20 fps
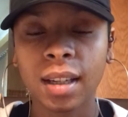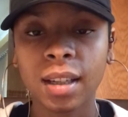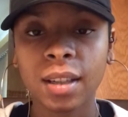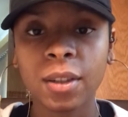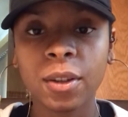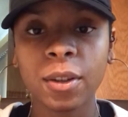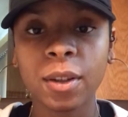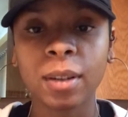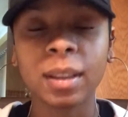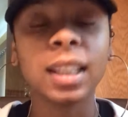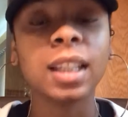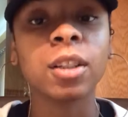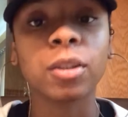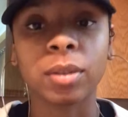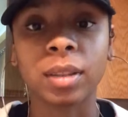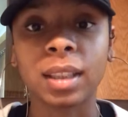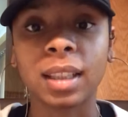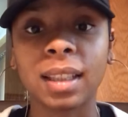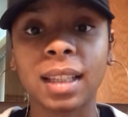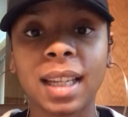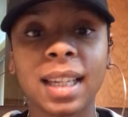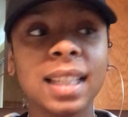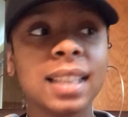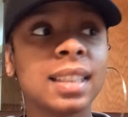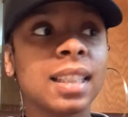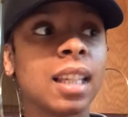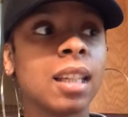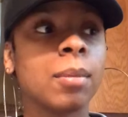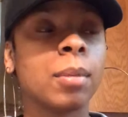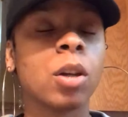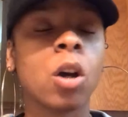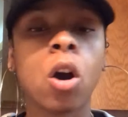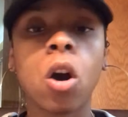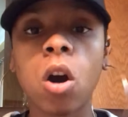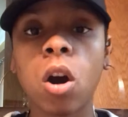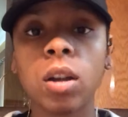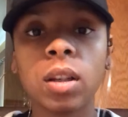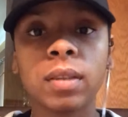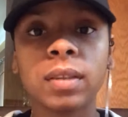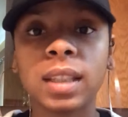Literally. Like he's telling me
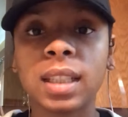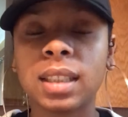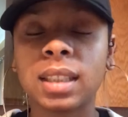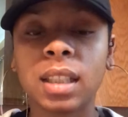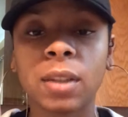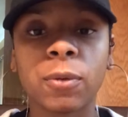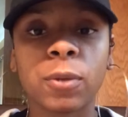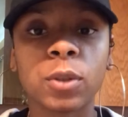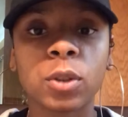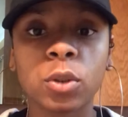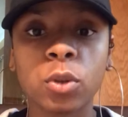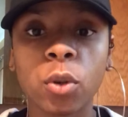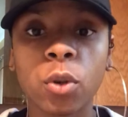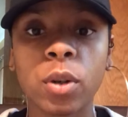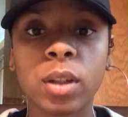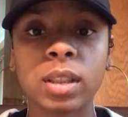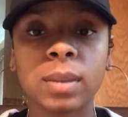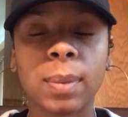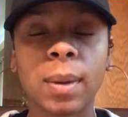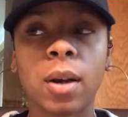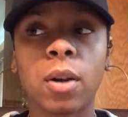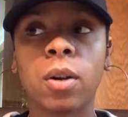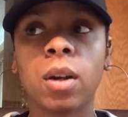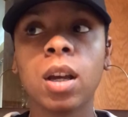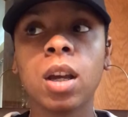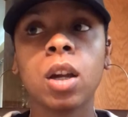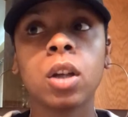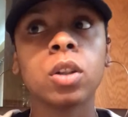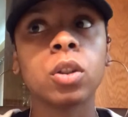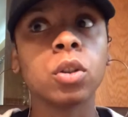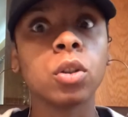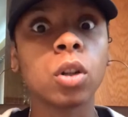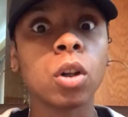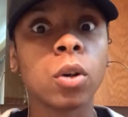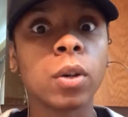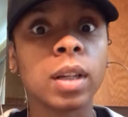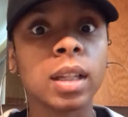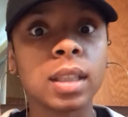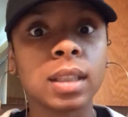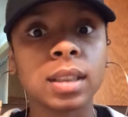all of these different stories about,
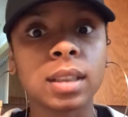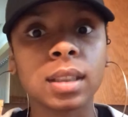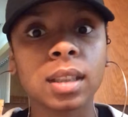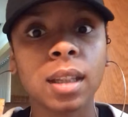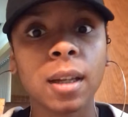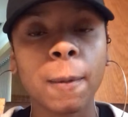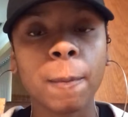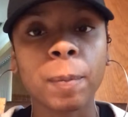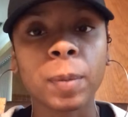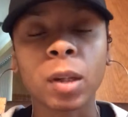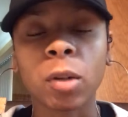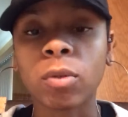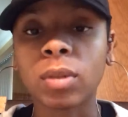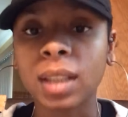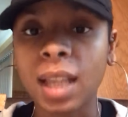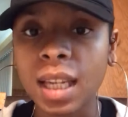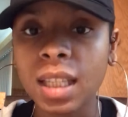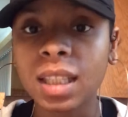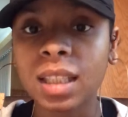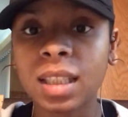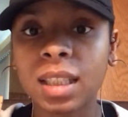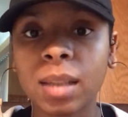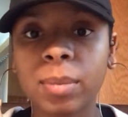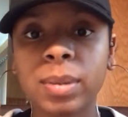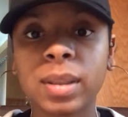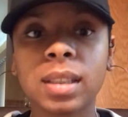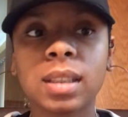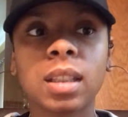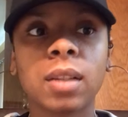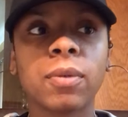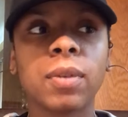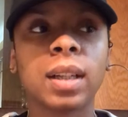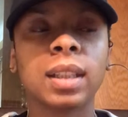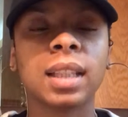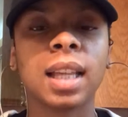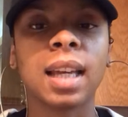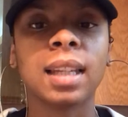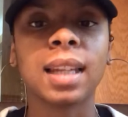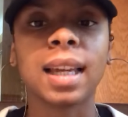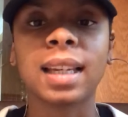his relationships and stuff like
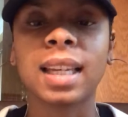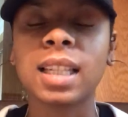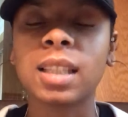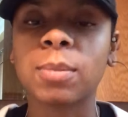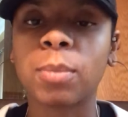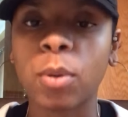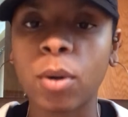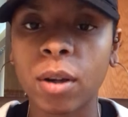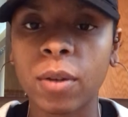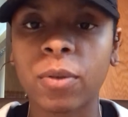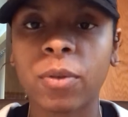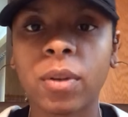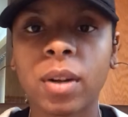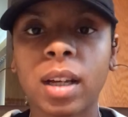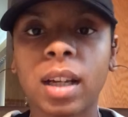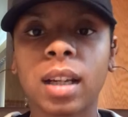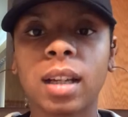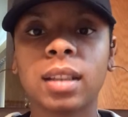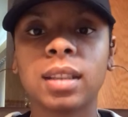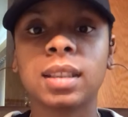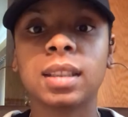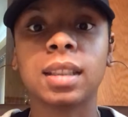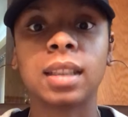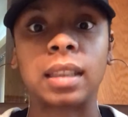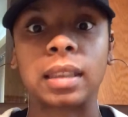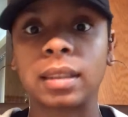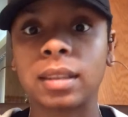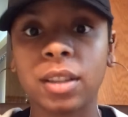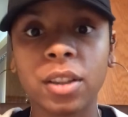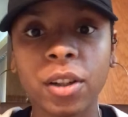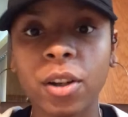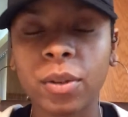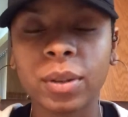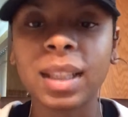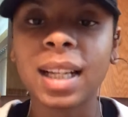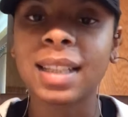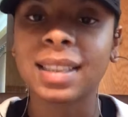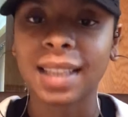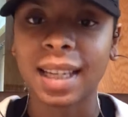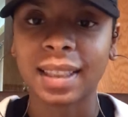that, like his boyfriends and,
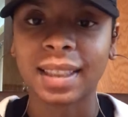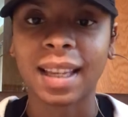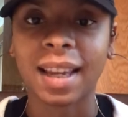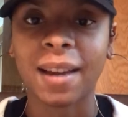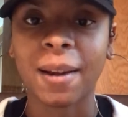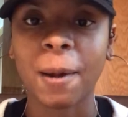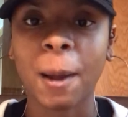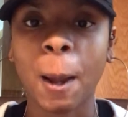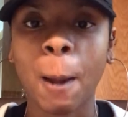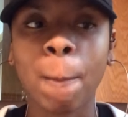things like that.